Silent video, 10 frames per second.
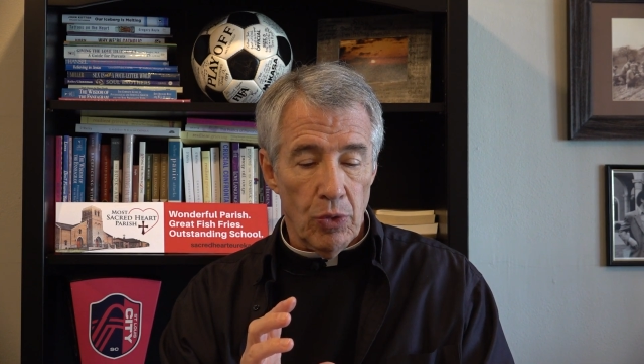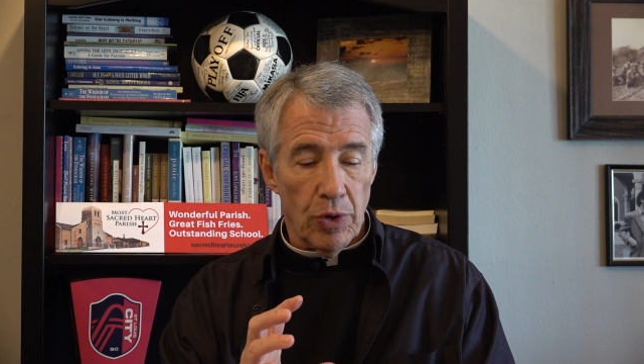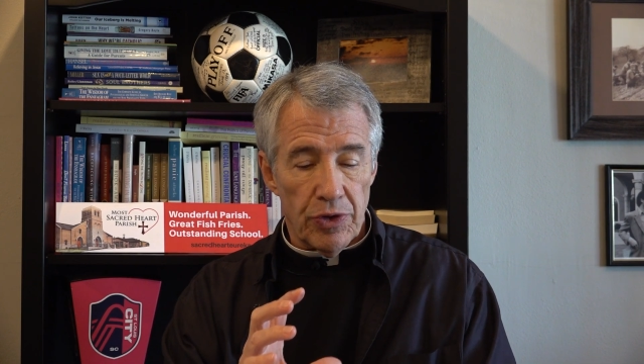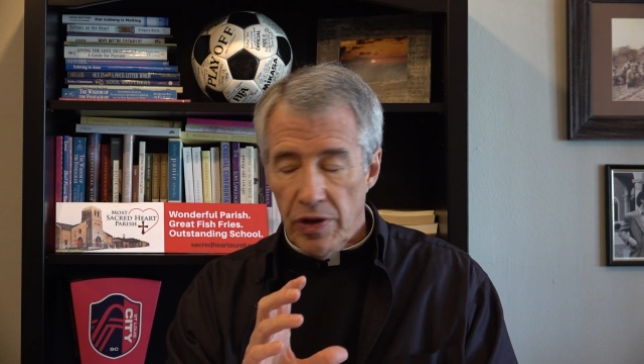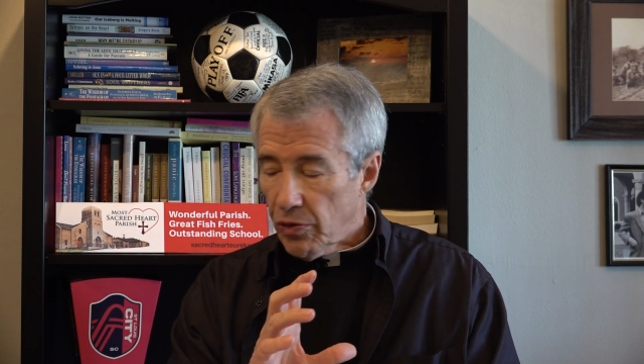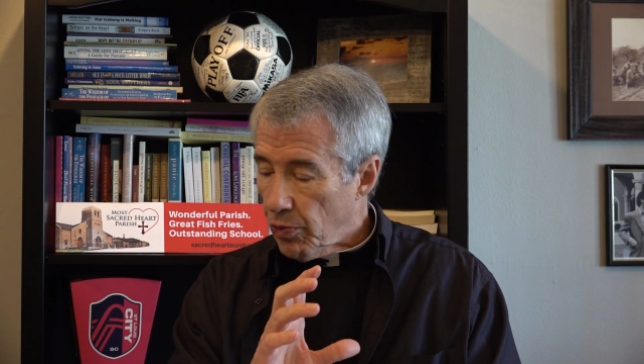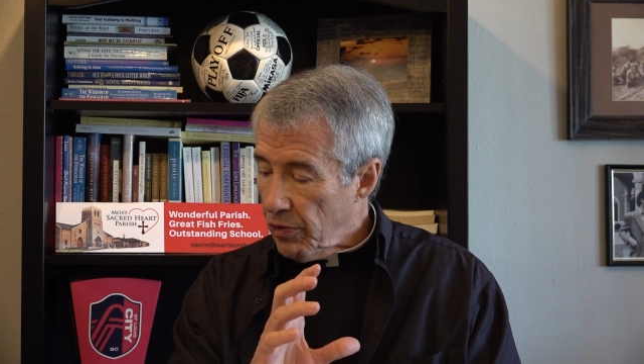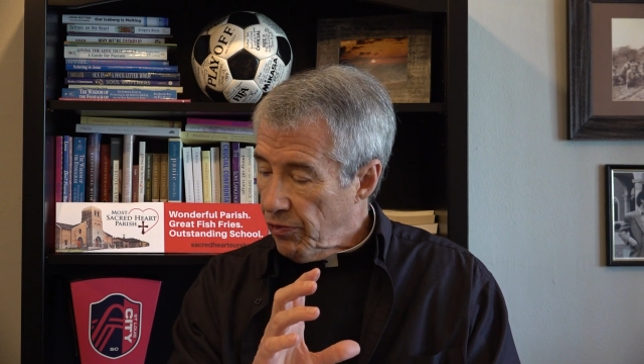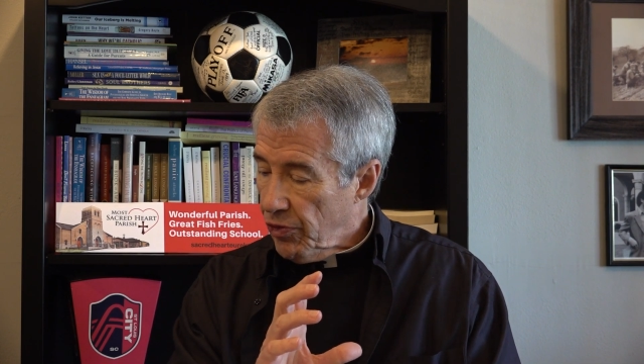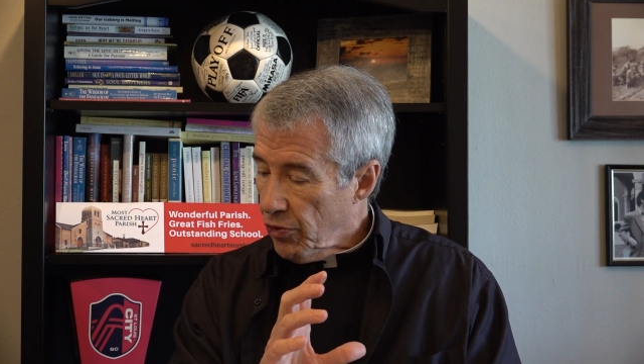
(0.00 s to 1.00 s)
was his
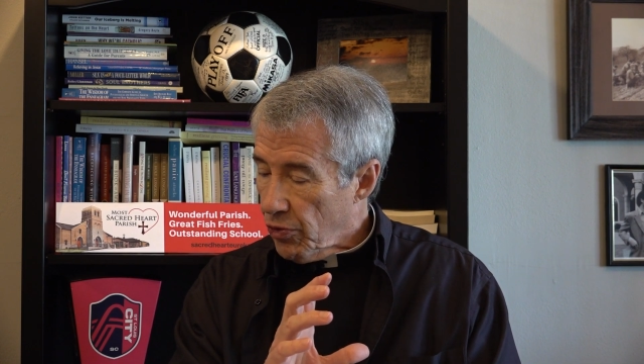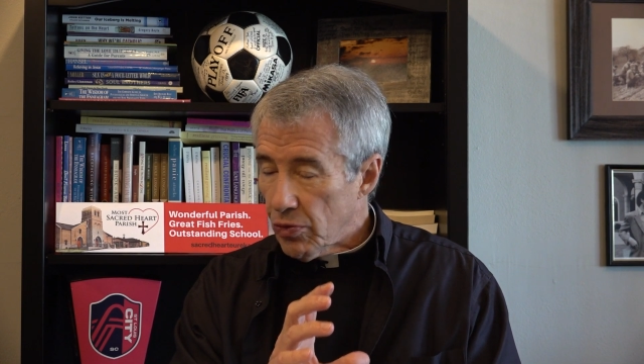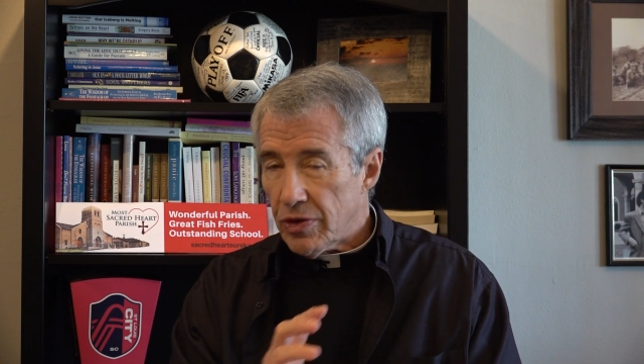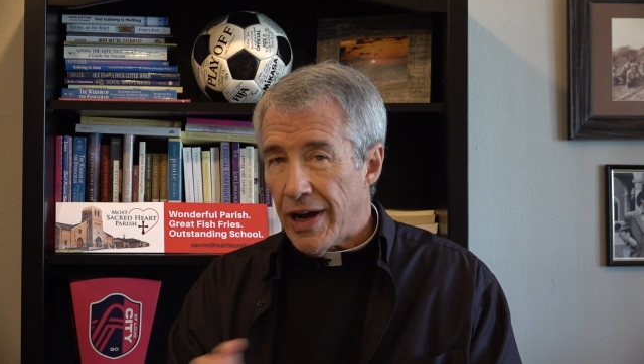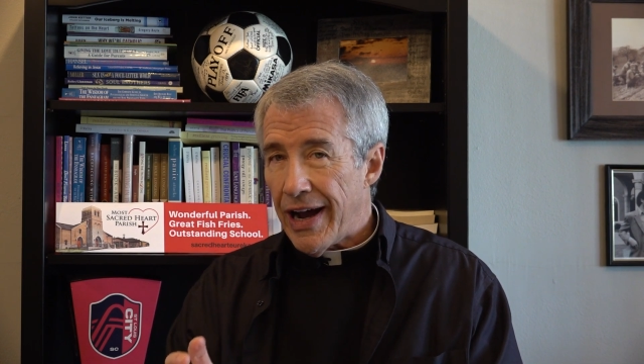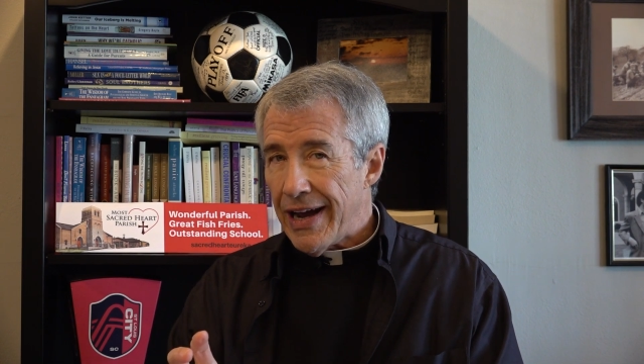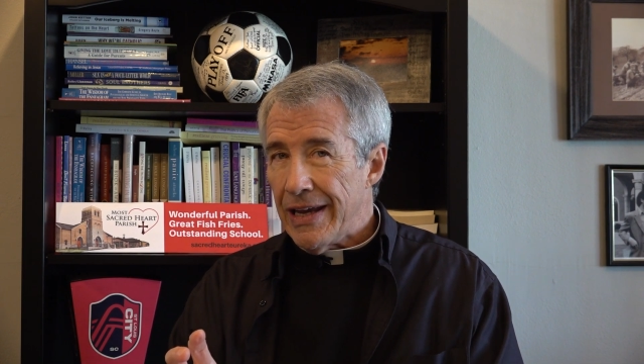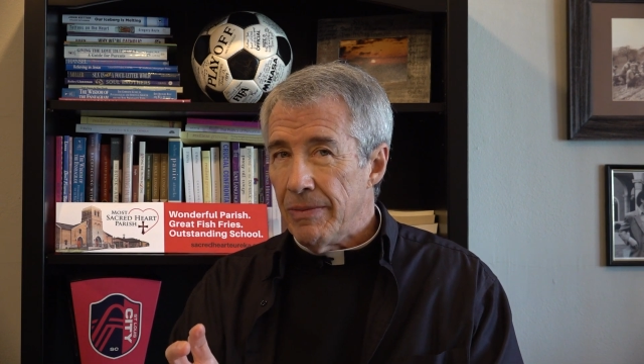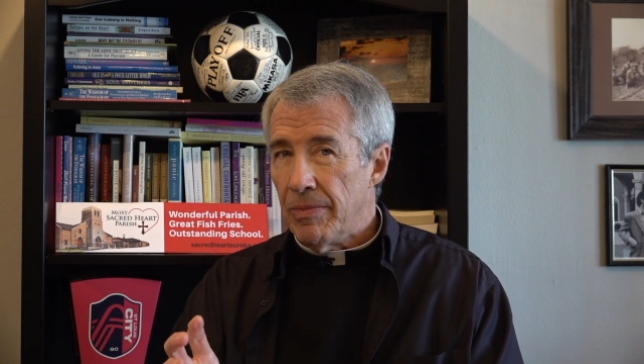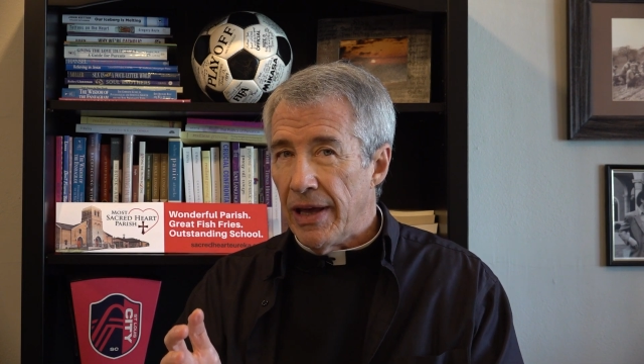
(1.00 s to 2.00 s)
refusal,
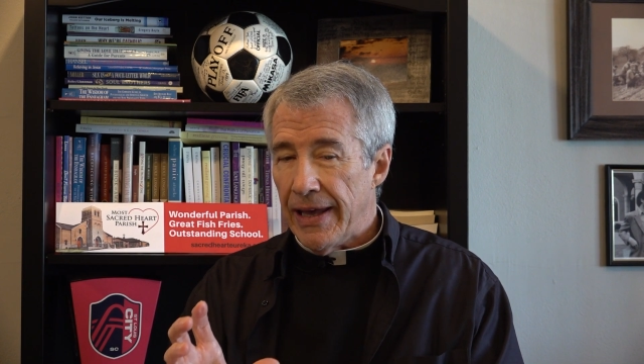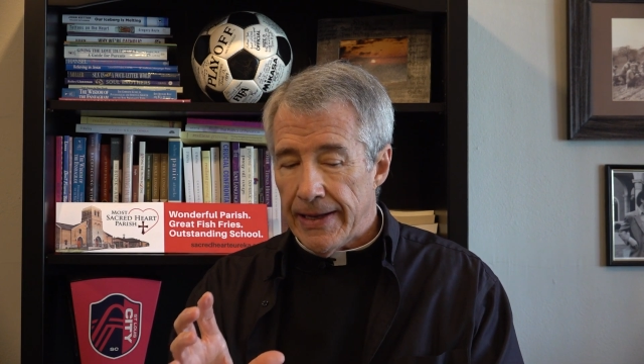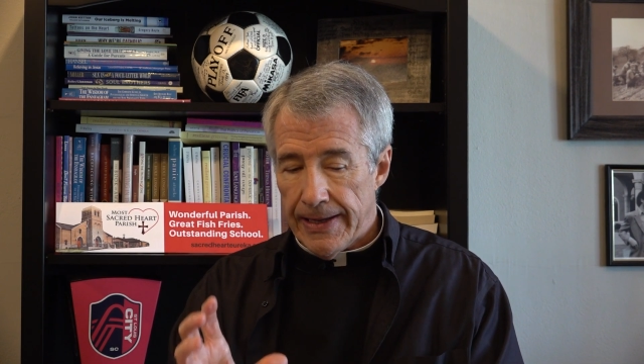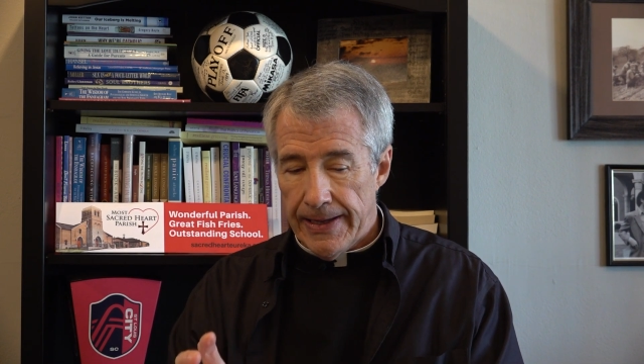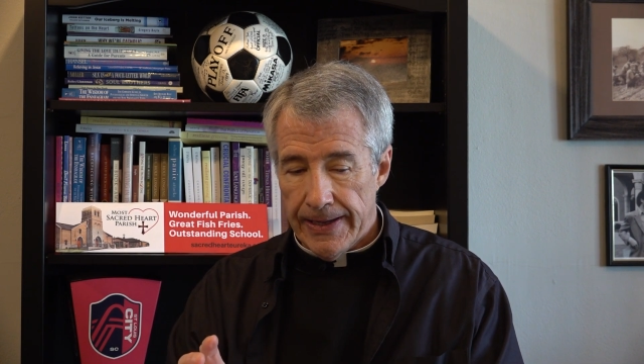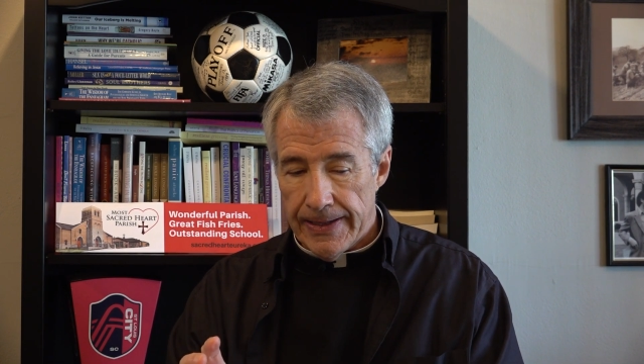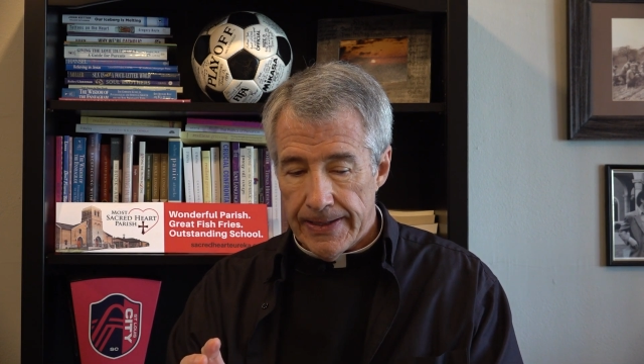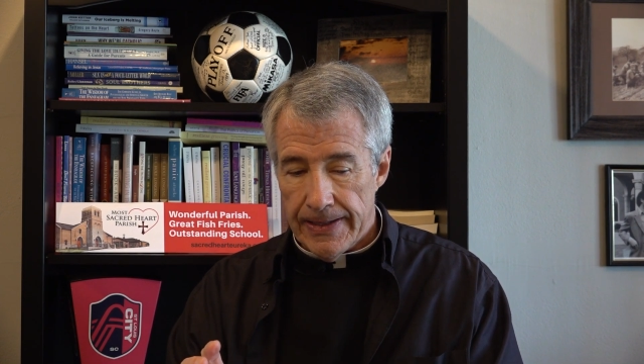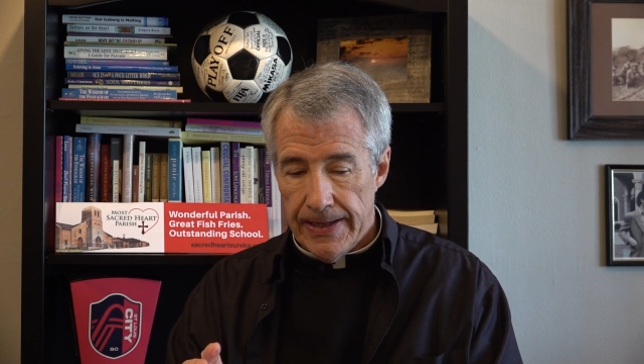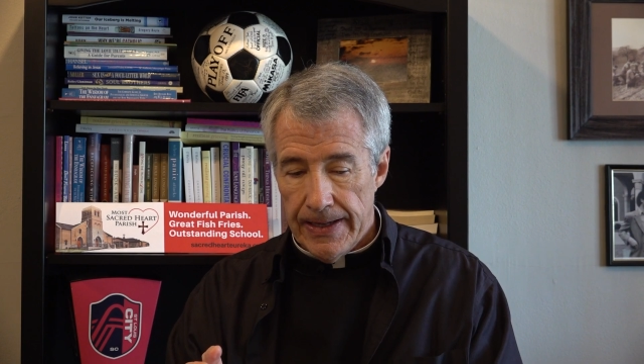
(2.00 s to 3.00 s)
time and again,